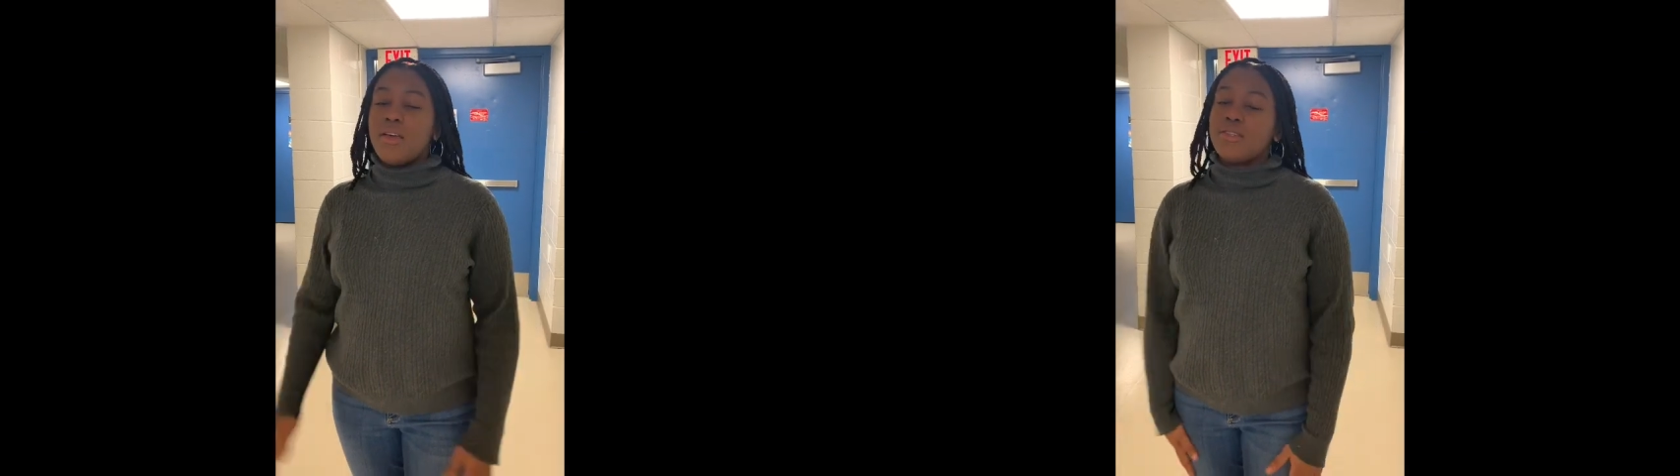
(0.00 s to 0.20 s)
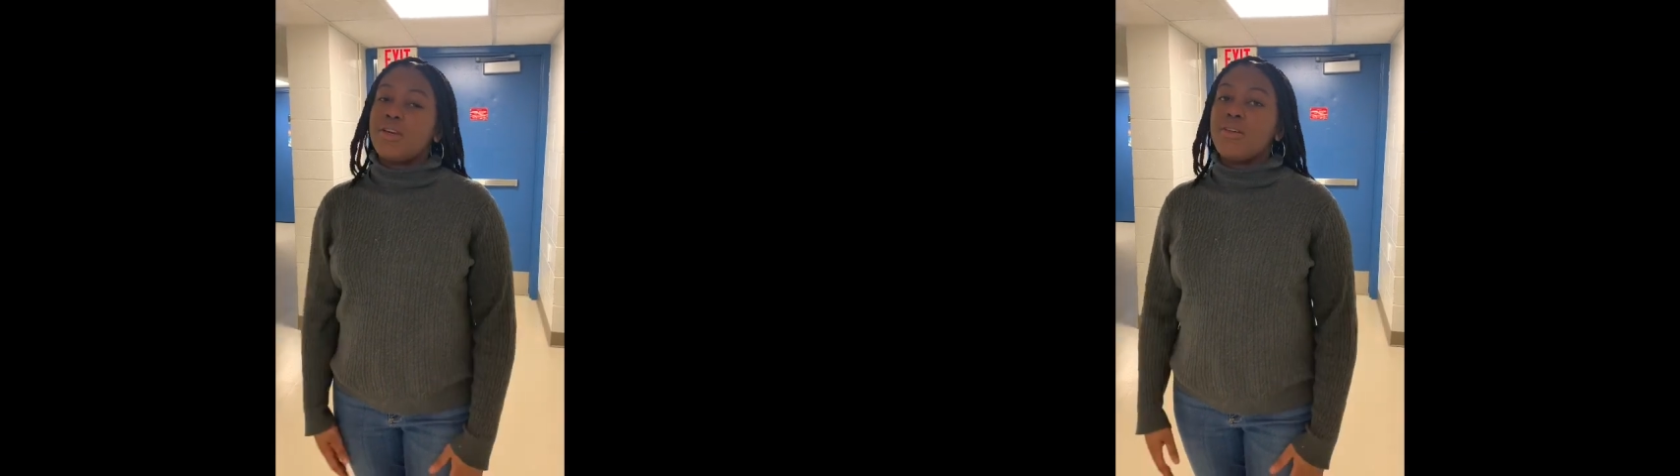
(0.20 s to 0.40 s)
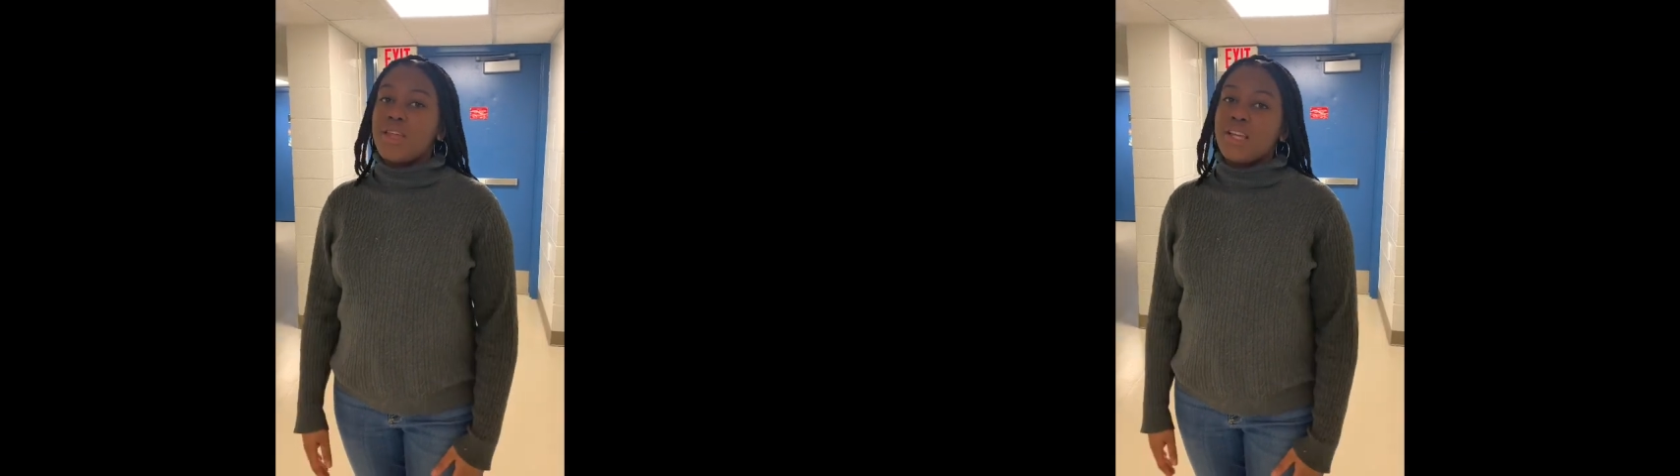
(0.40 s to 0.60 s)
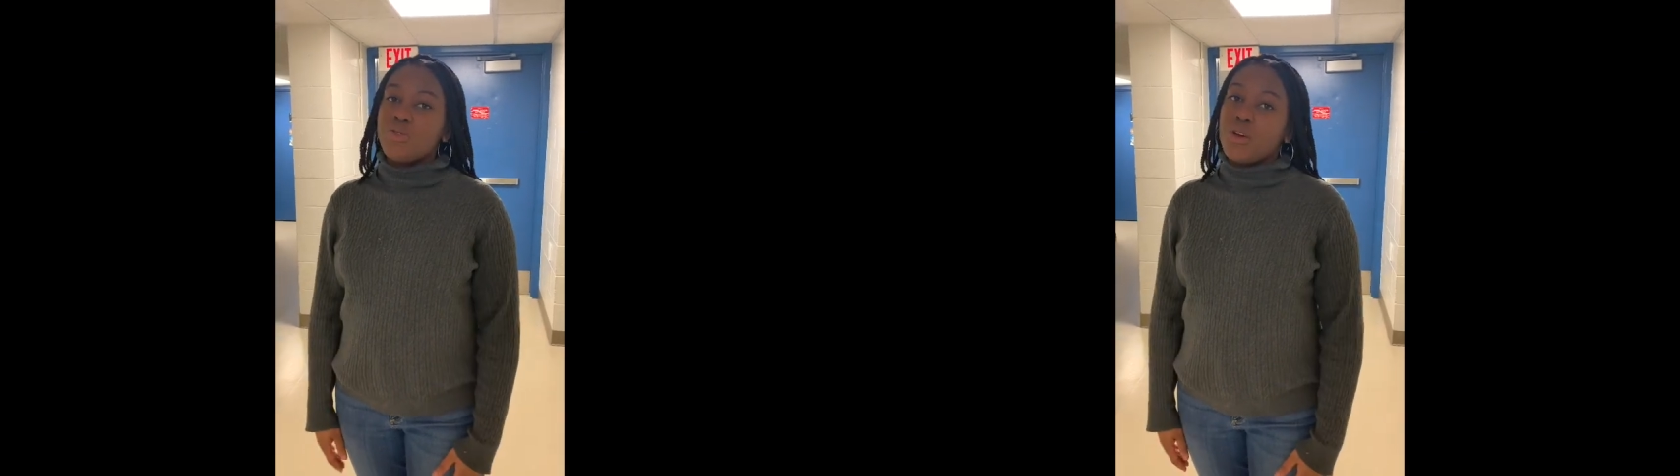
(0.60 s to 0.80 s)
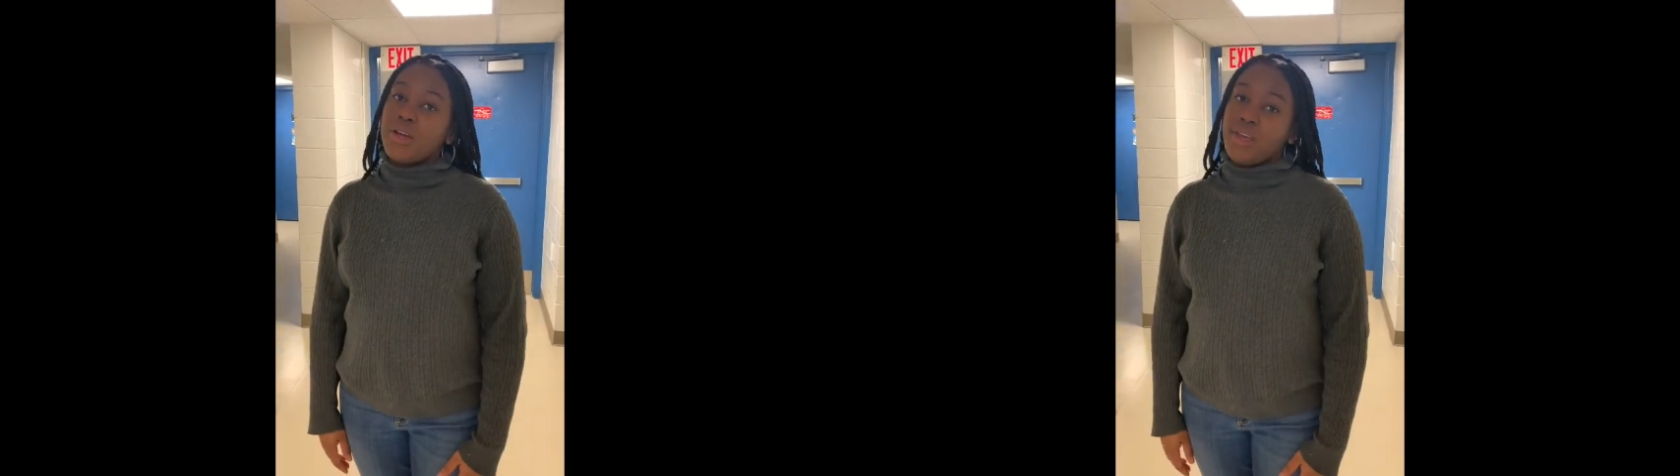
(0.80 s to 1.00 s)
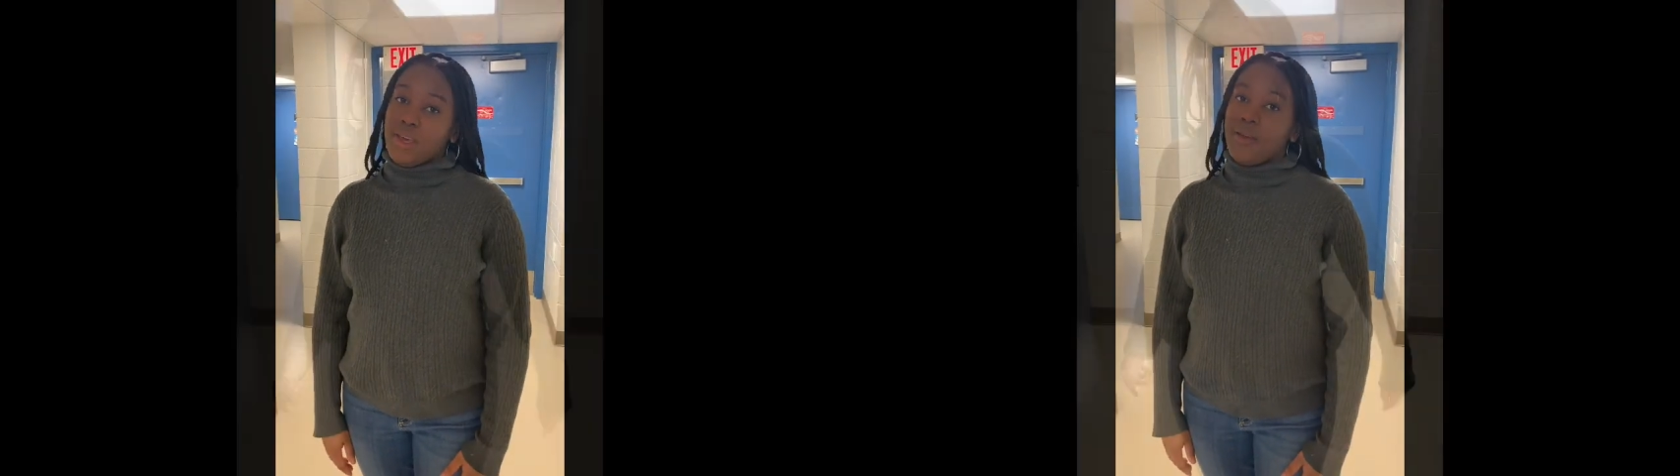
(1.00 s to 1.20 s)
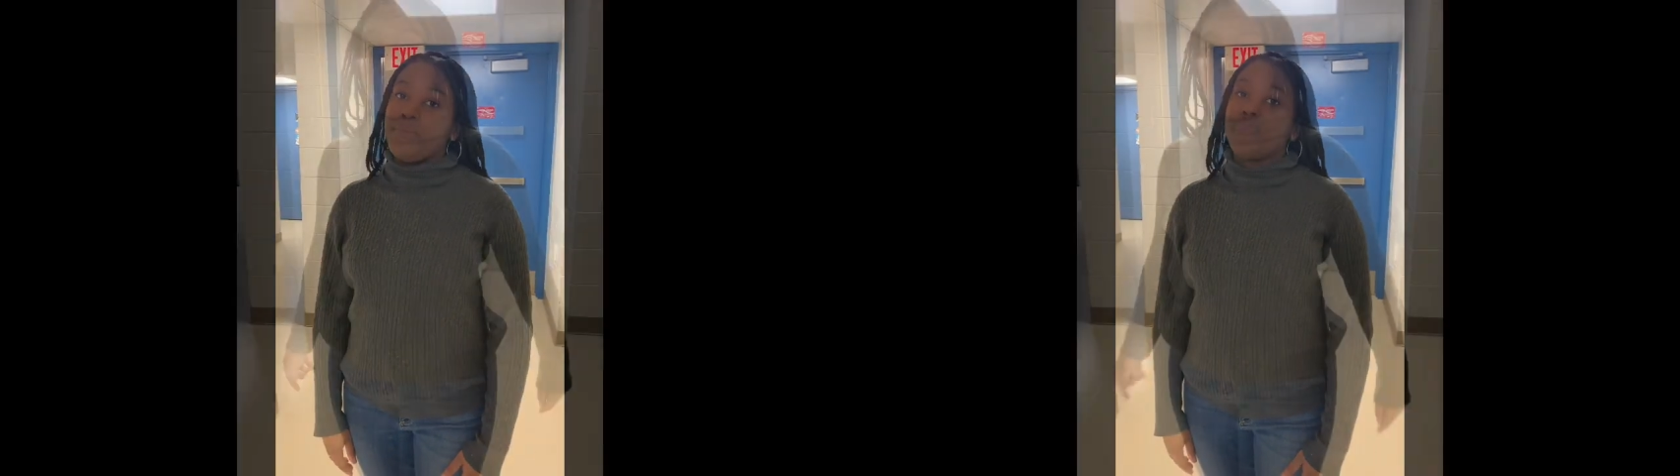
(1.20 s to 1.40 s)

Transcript: So that's very key. But